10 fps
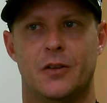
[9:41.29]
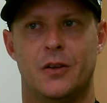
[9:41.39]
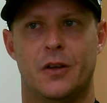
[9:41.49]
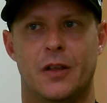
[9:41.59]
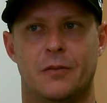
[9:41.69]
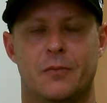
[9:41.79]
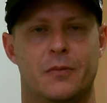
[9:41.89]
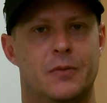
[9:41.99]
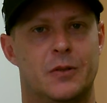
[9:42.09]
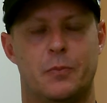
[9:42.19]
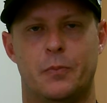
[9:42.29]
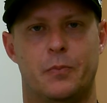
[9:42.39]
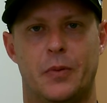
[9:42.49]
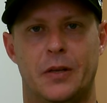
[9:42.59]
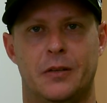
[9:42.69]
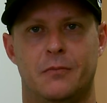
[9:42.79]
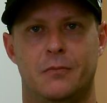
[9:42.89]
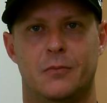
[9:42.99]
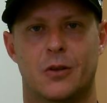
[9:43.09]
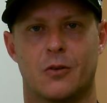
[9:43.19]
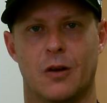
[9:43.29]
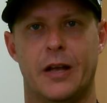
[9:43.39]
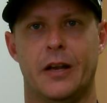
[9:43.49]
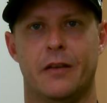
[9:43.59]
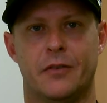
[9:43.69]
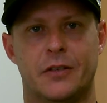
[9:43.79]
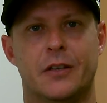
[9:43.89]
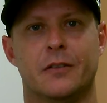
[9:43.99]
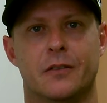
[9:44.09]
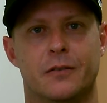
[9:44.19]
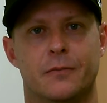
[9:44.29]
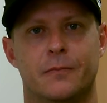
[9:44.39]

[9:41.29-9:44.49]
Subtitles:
and that's been great ever since.